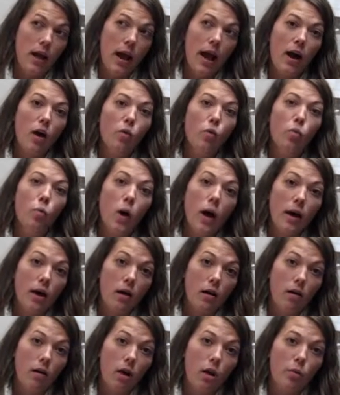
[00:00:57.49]
how
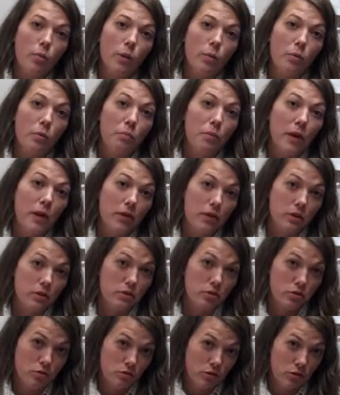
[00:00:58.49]
well are we preparing
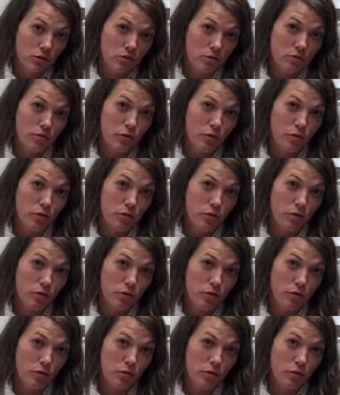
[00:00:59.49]
students